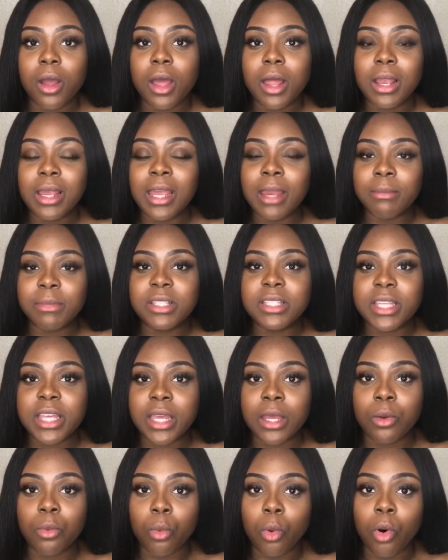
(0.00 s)

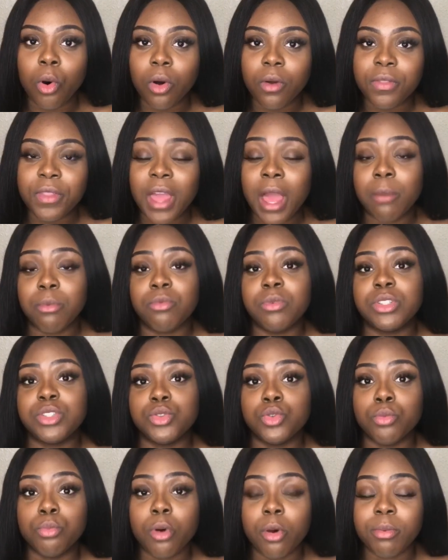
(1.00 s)
limiting what the
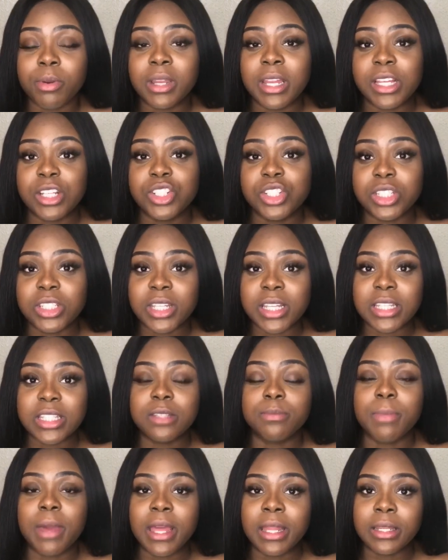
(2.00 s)
Aboriginal populations can
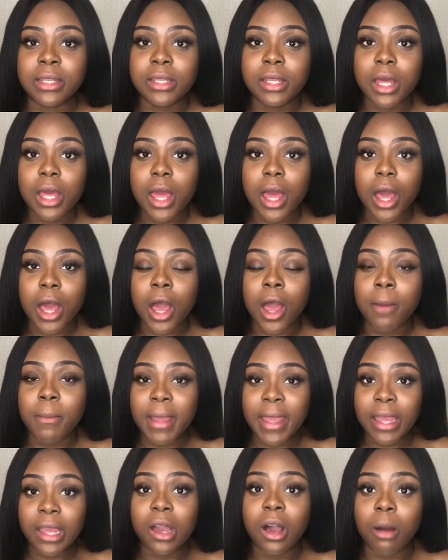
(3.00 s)
spend
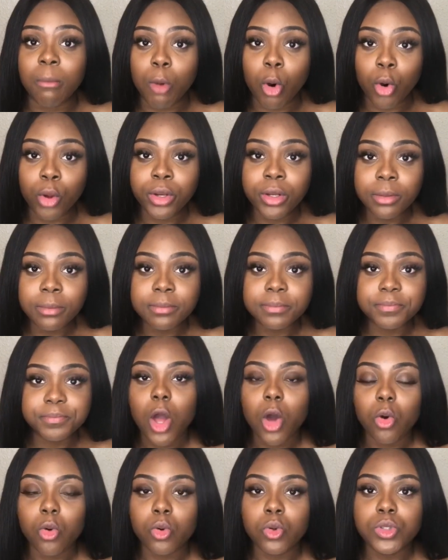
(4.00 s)
income on.
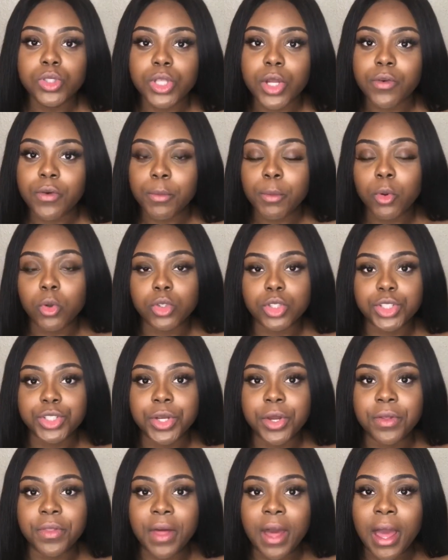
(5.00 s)
Also, reports
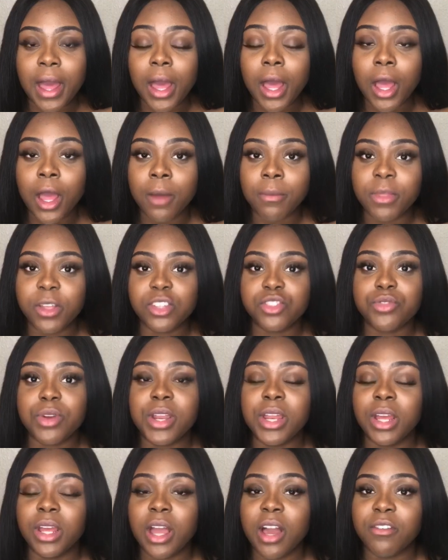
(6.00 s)
show that the
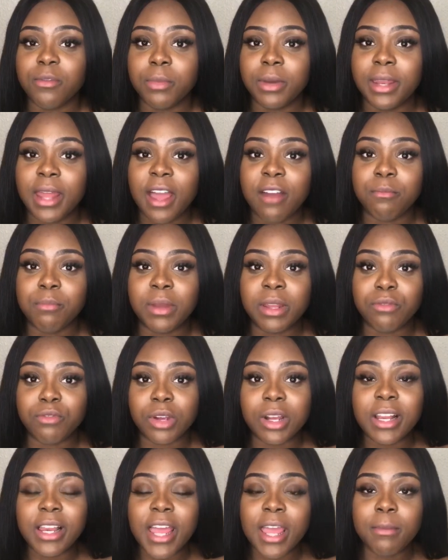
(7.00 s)
Australian government have been
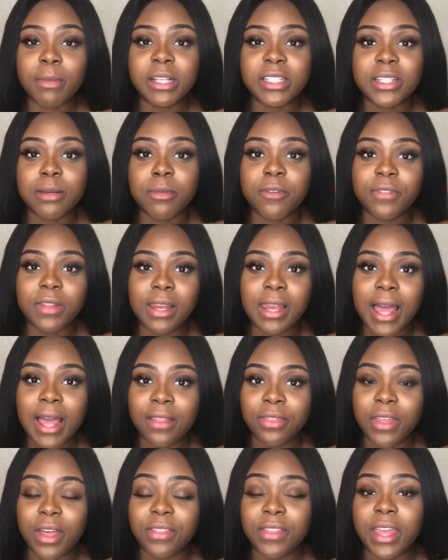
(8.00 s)
reclaiming some of the
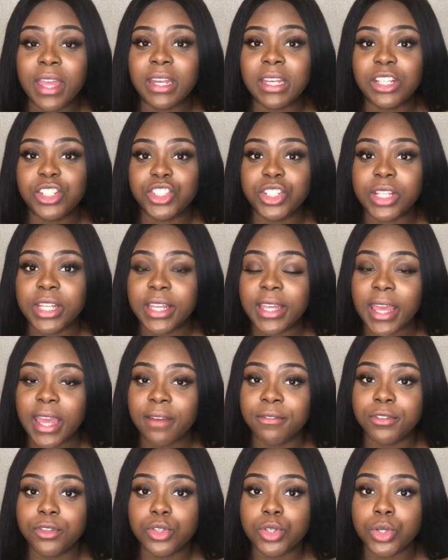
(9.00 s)
land that they initially
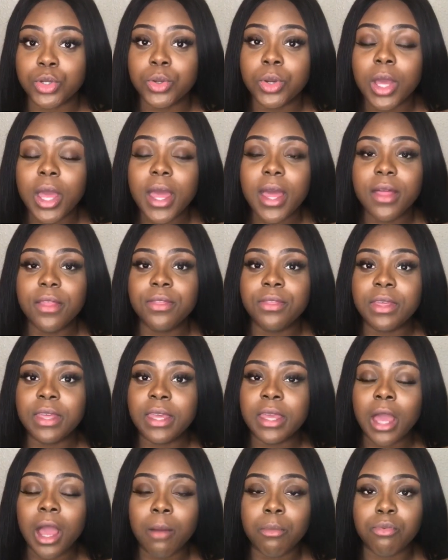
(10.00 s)
gave to
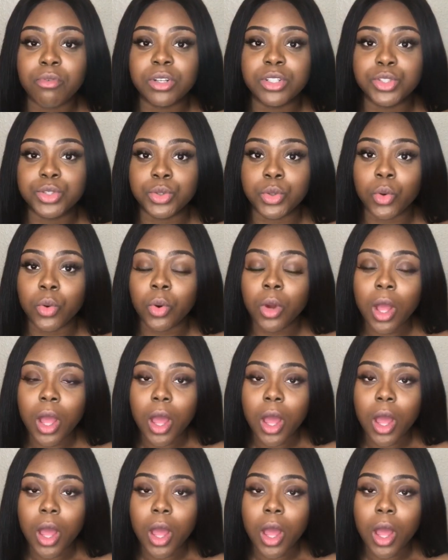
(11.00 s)
the Aboriginal